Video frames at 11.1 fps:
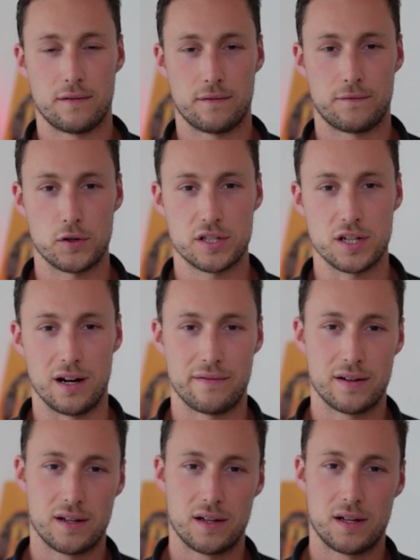First off,
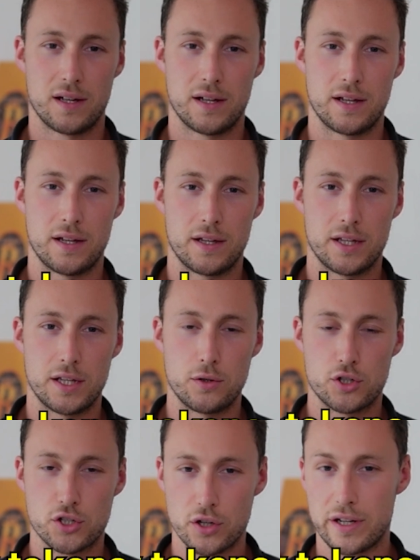you
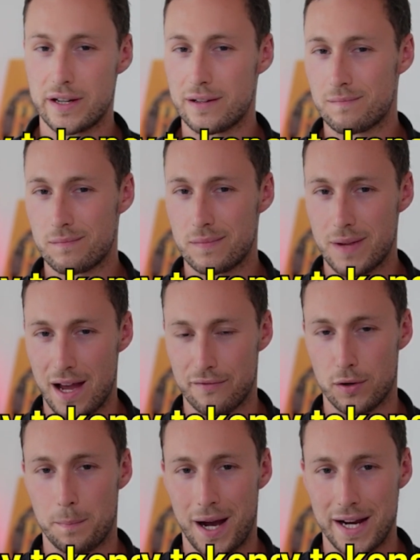shouldn't ever
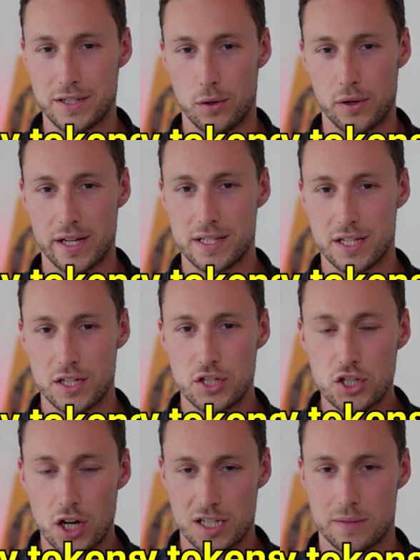buy tokens
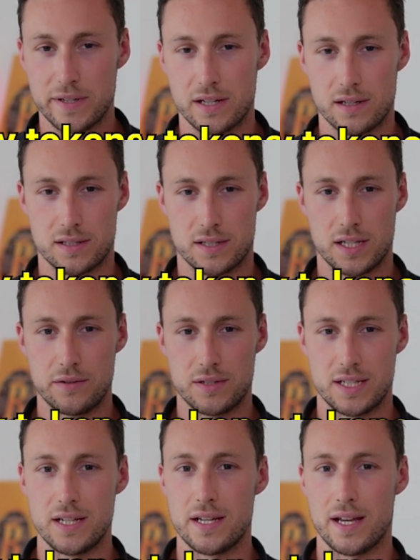just because you
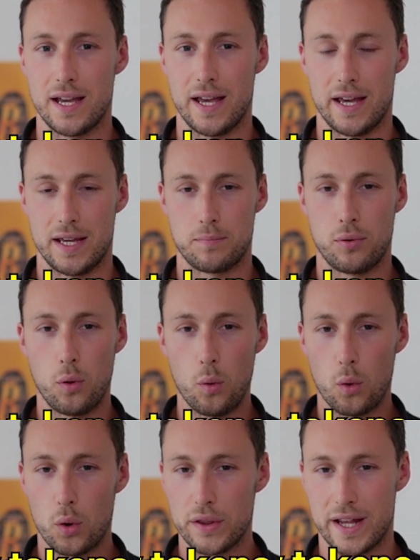see a
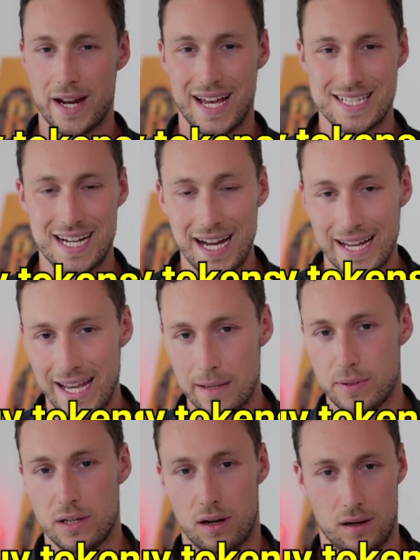pool that has high
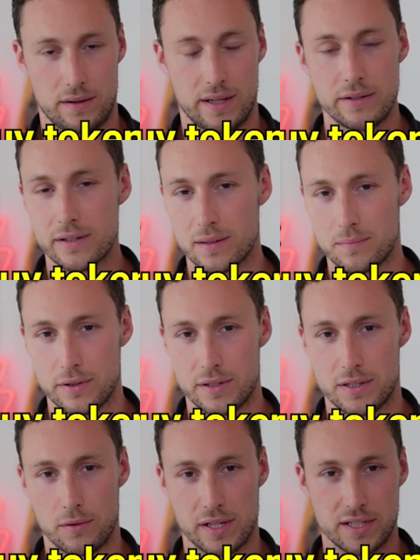APR that you can put the
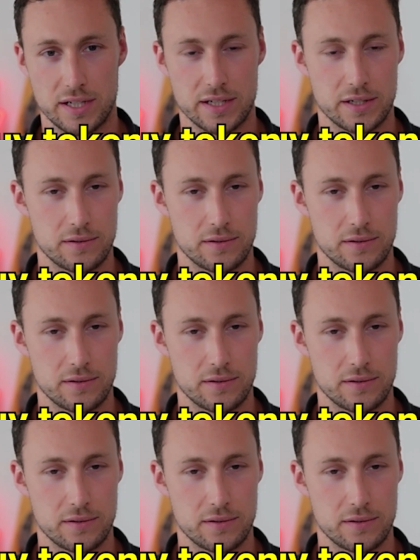tokens into.